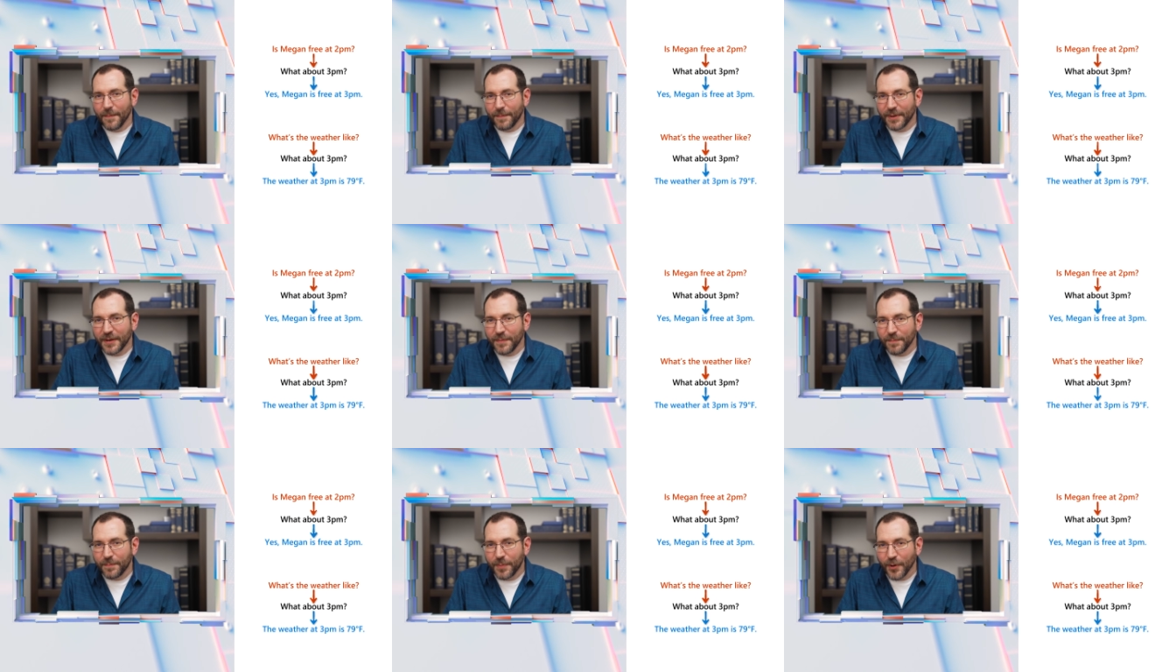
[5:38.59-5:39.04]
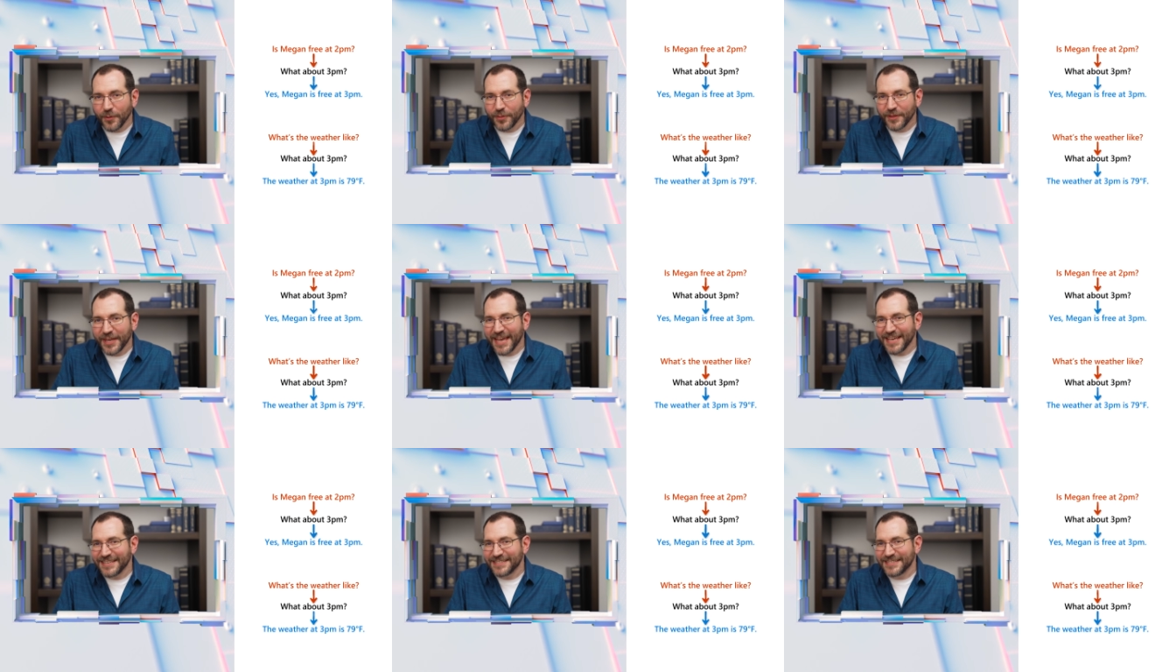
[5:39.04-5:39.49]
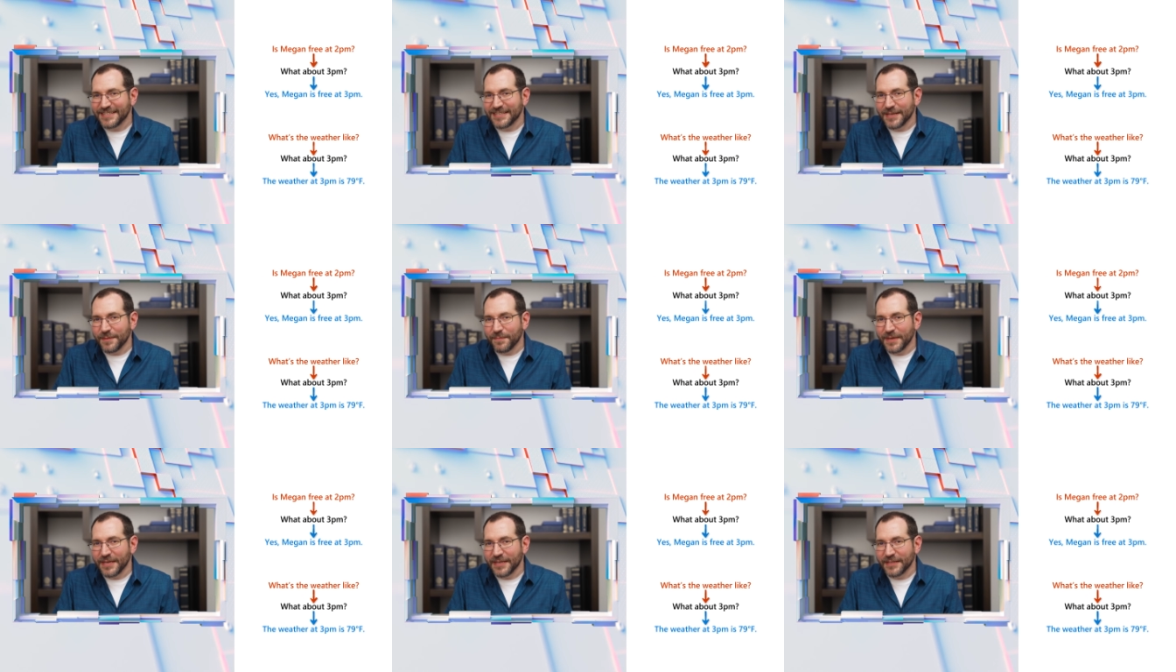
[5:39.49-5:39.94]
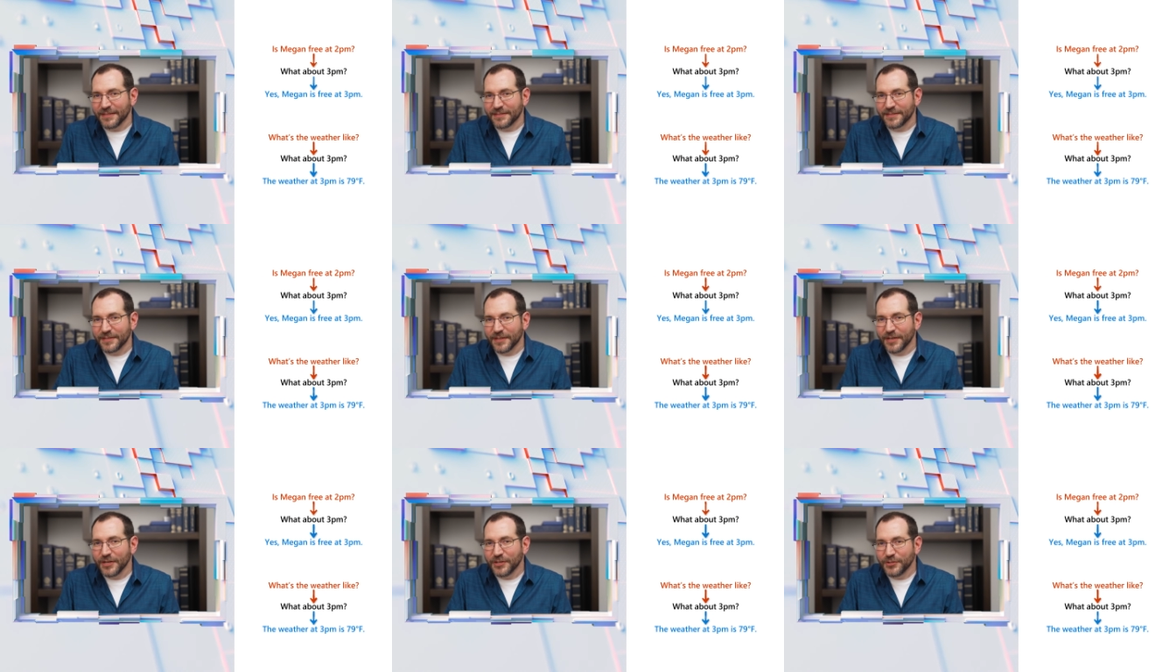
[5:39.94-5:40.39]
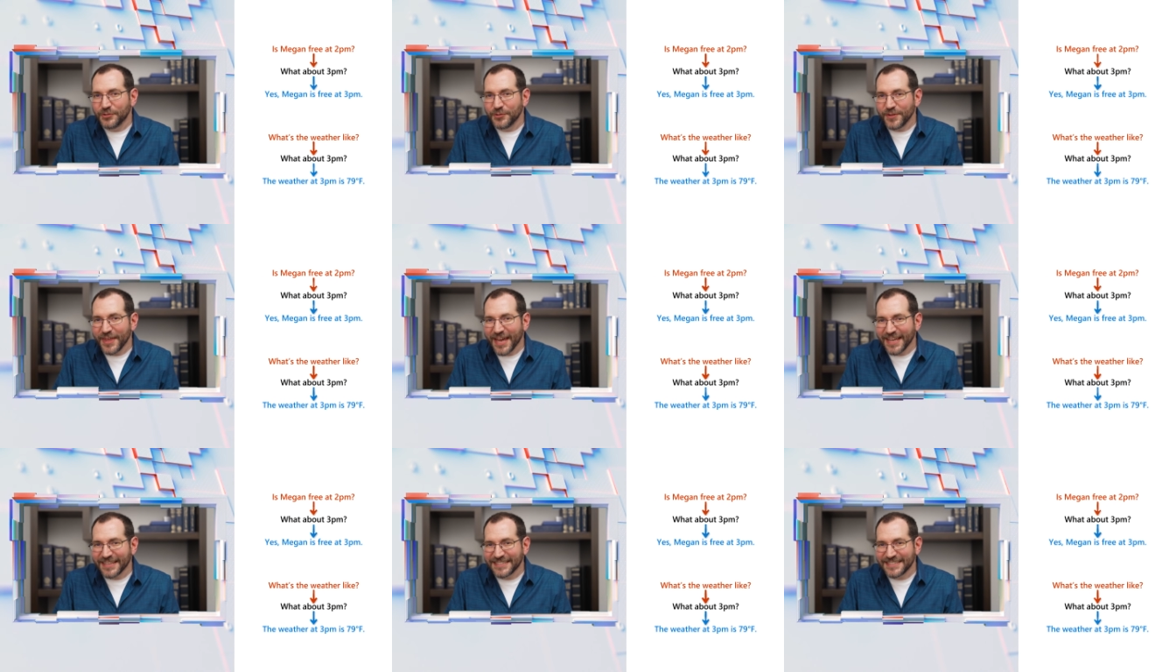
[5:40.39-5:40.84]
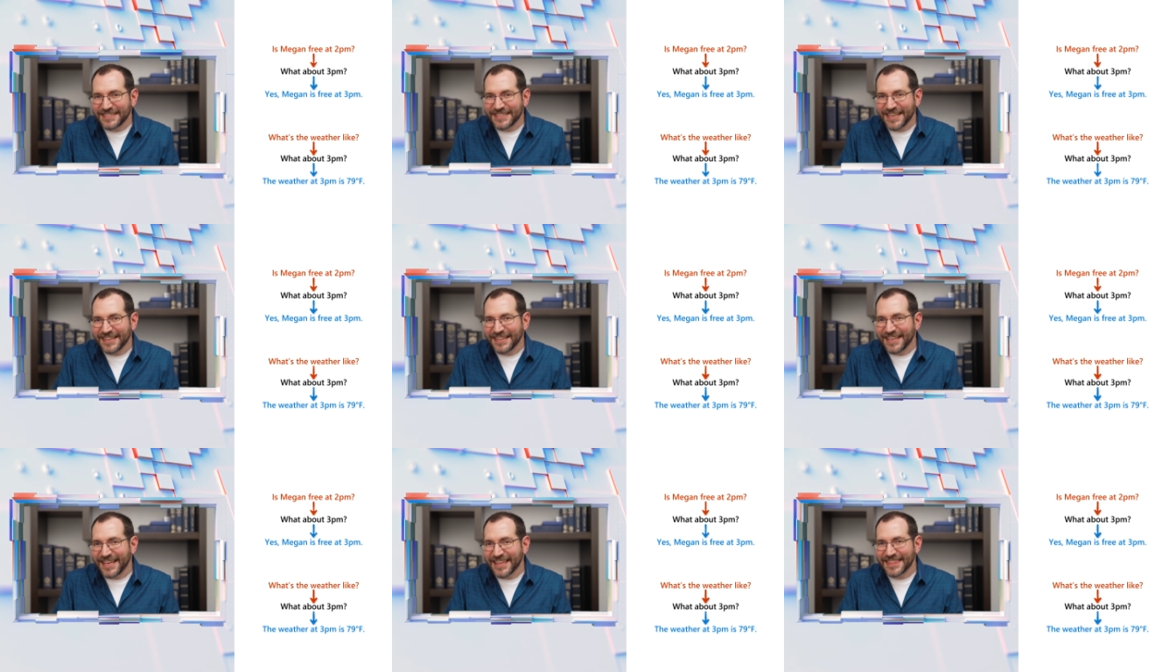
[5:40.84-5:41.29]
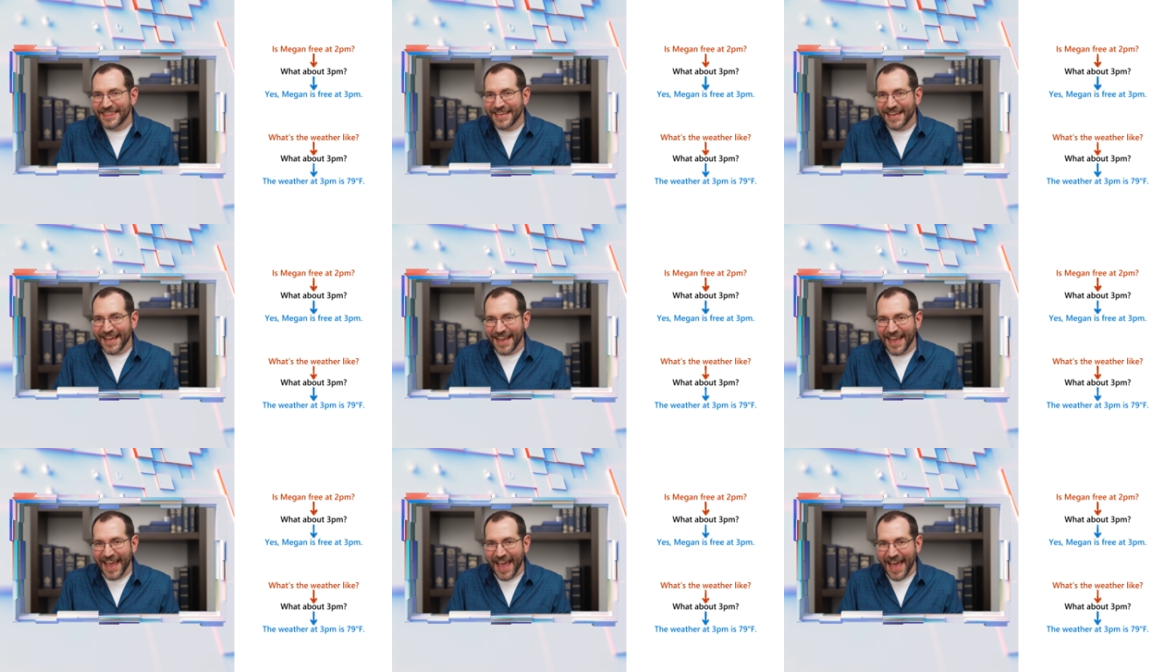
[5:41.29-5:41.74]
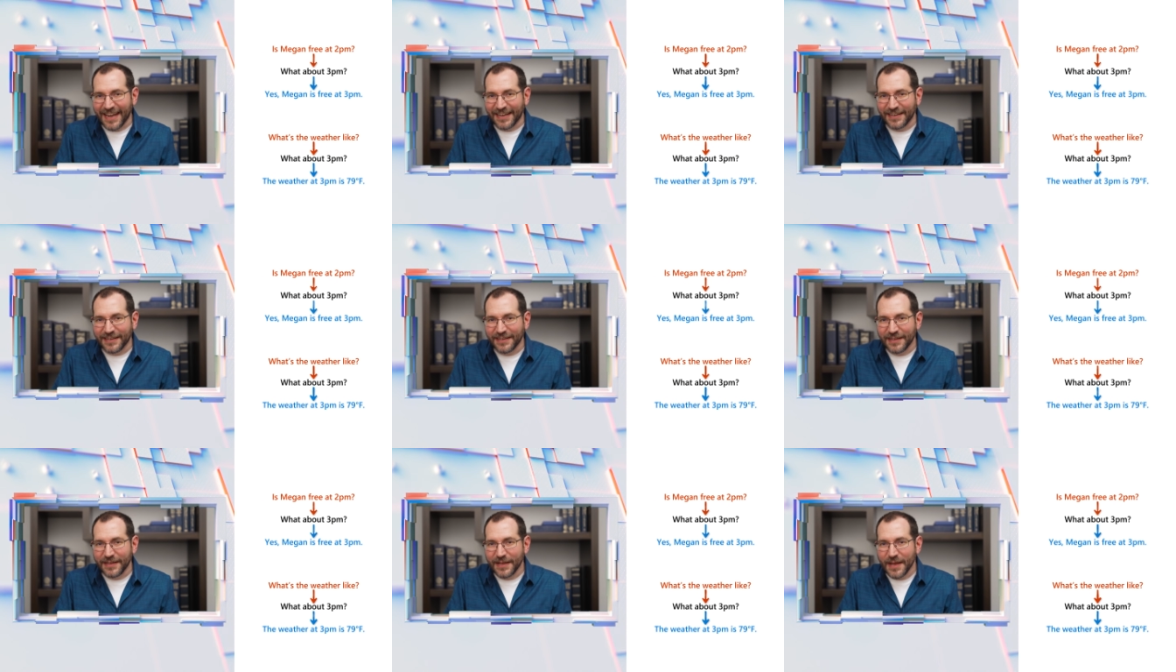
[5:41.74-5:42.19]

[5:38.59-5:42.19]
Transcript: But in both cases, it means do that salient thing again,